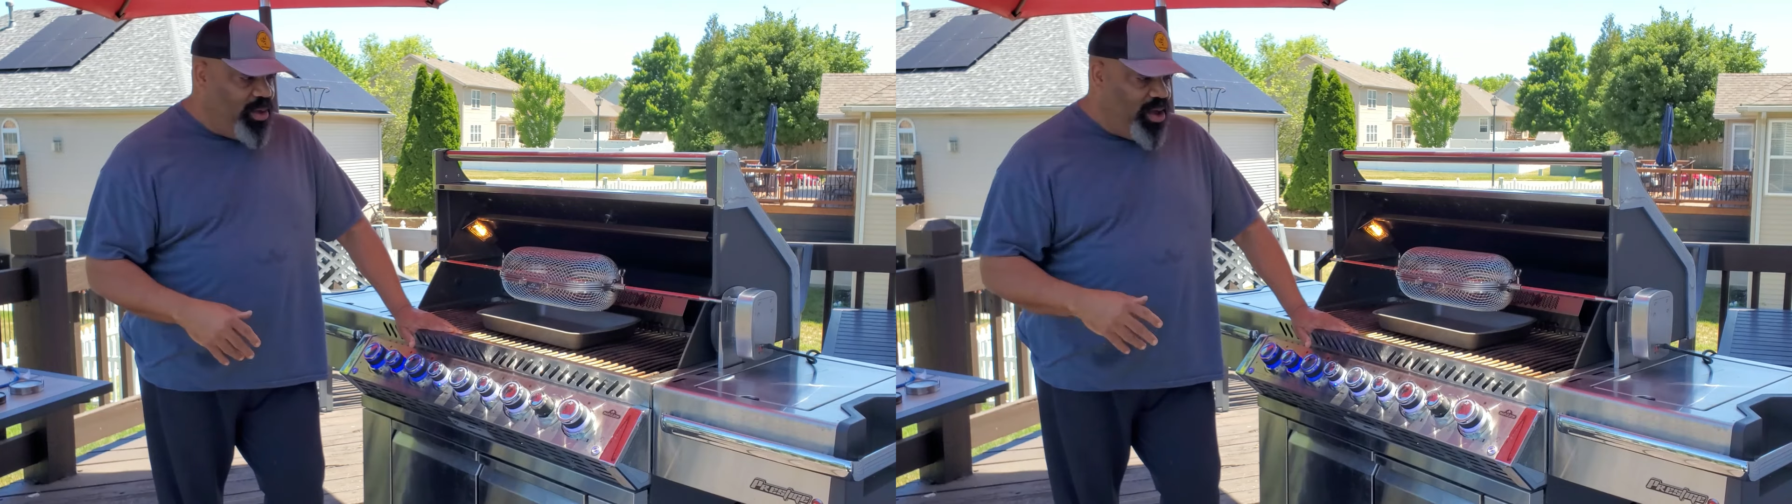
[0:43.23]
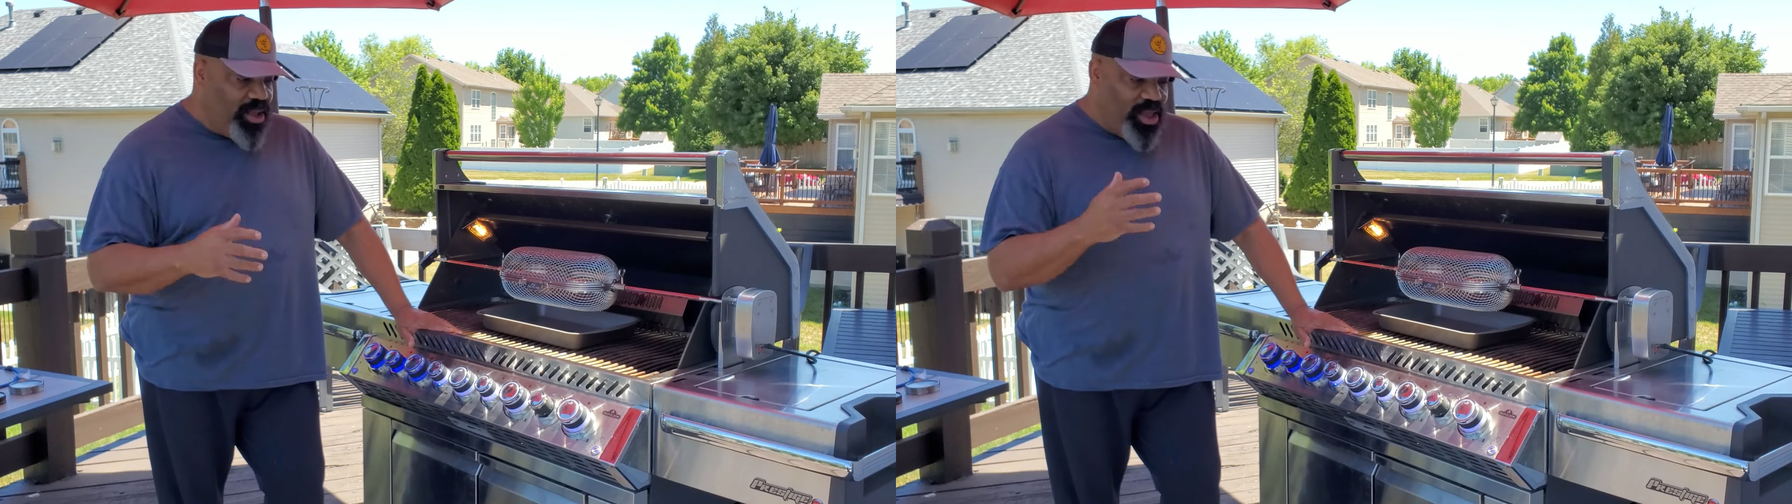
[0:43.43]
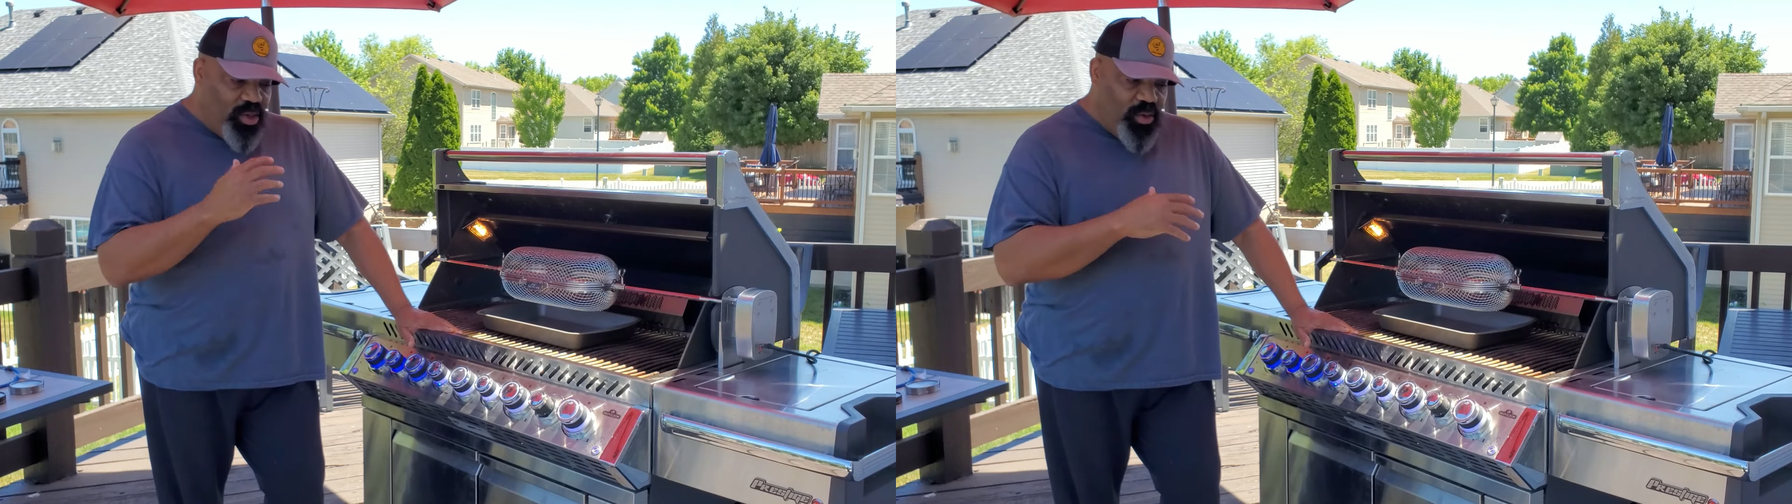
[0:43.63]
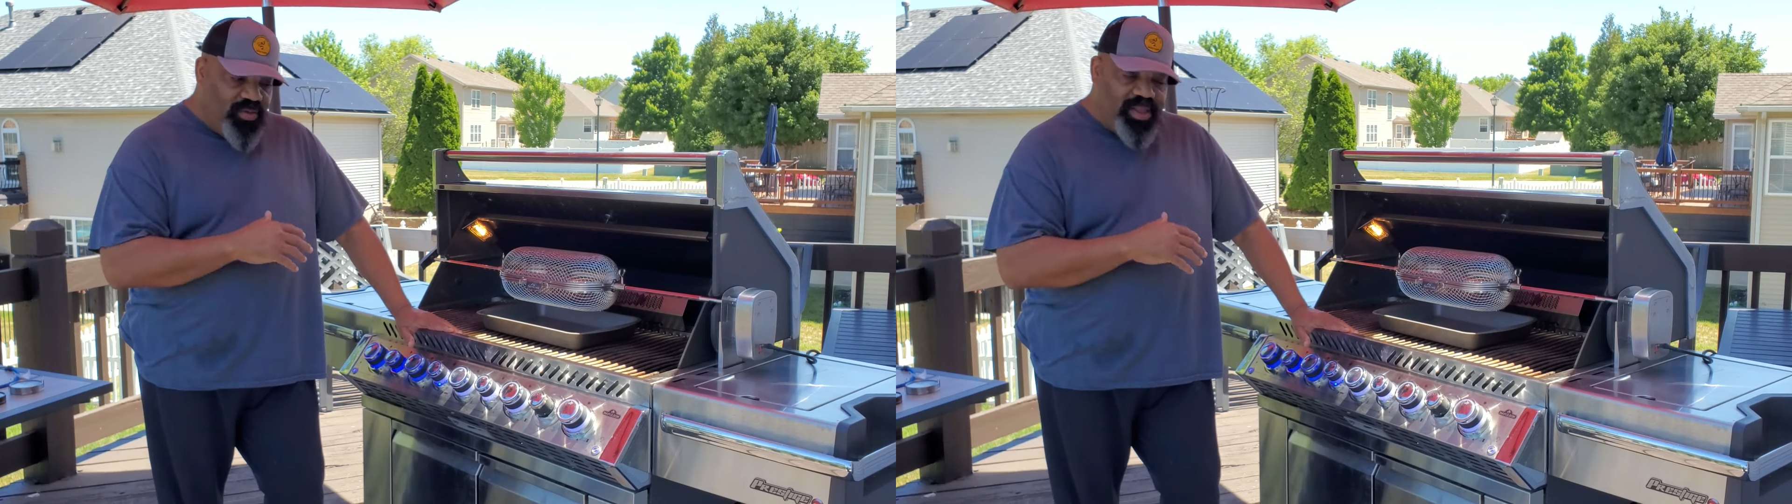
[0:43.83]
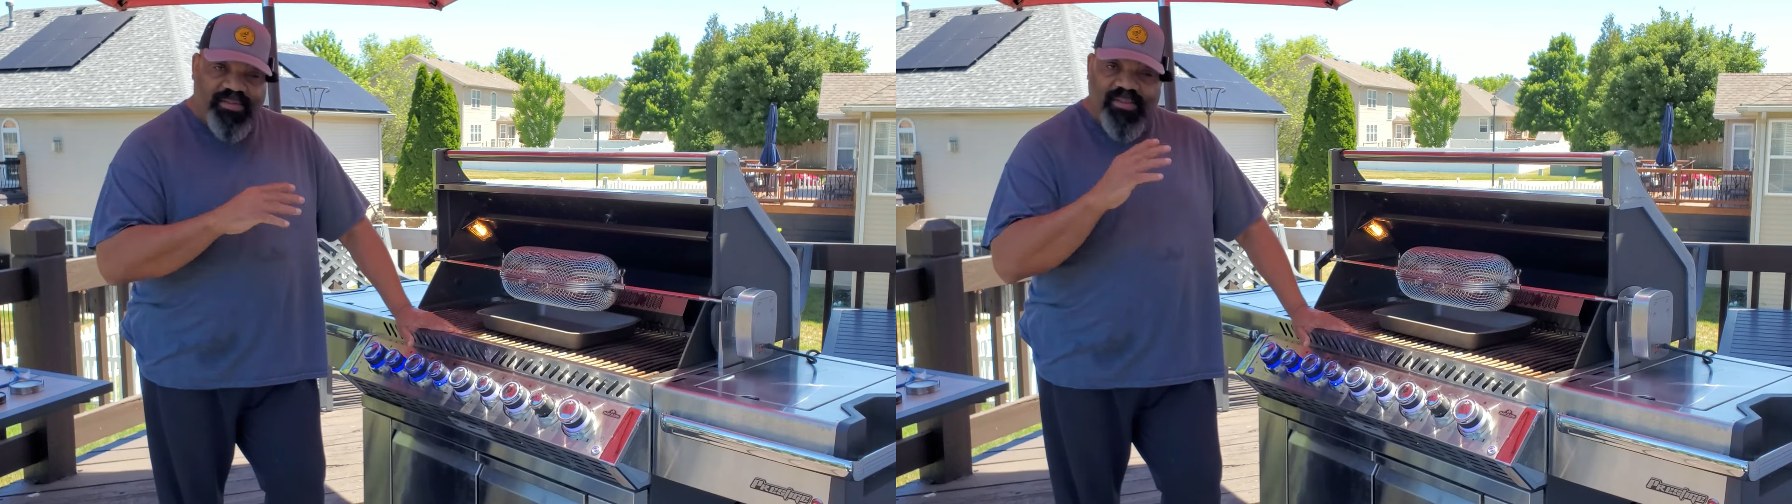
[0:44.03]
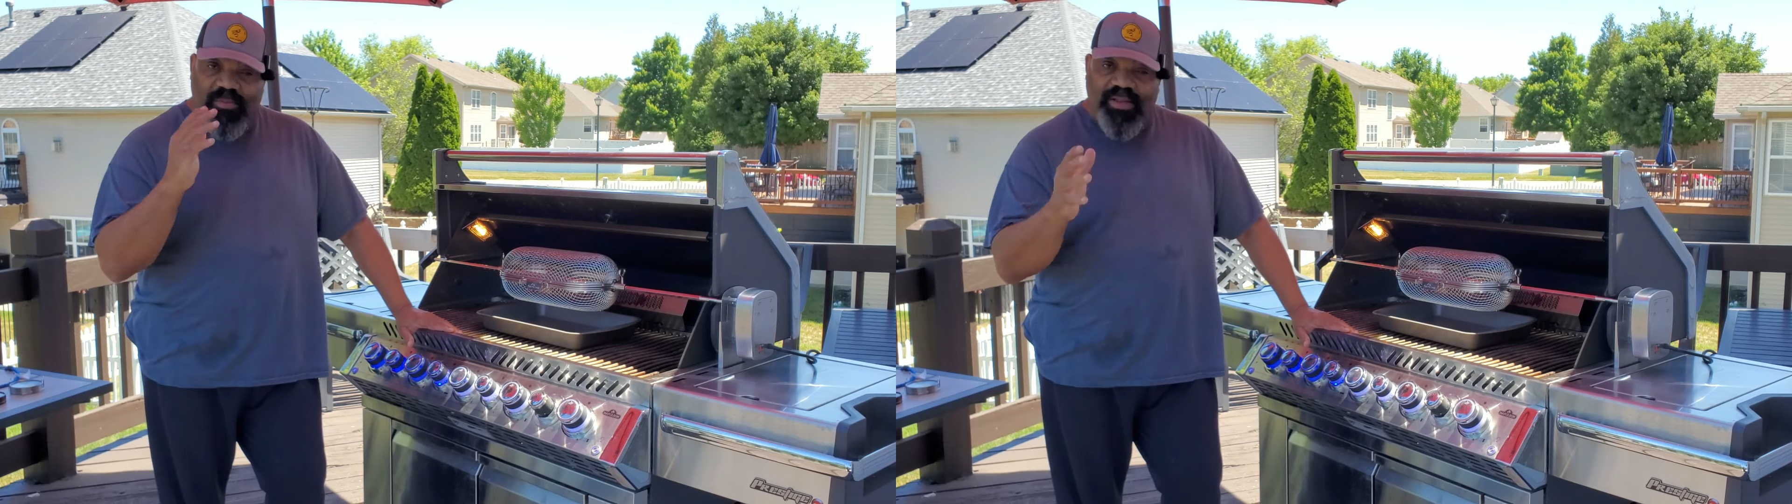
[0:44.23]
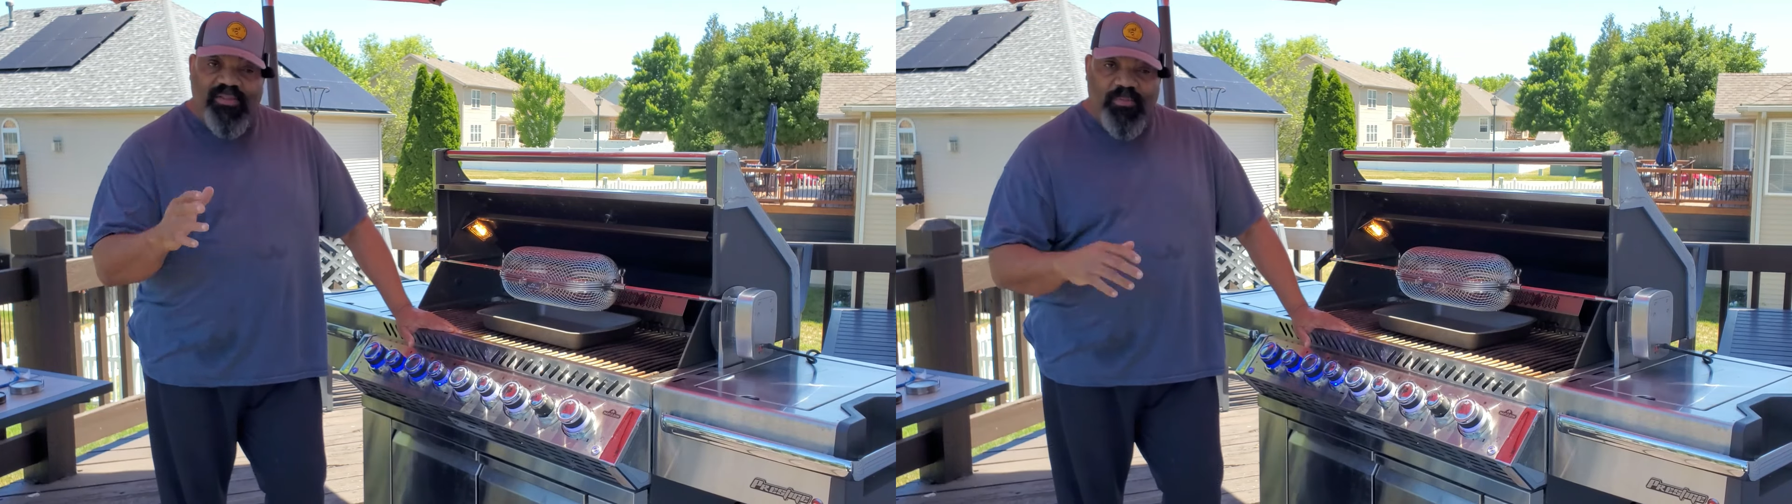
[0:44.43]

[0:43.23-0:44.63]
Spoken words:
We're going to use this as much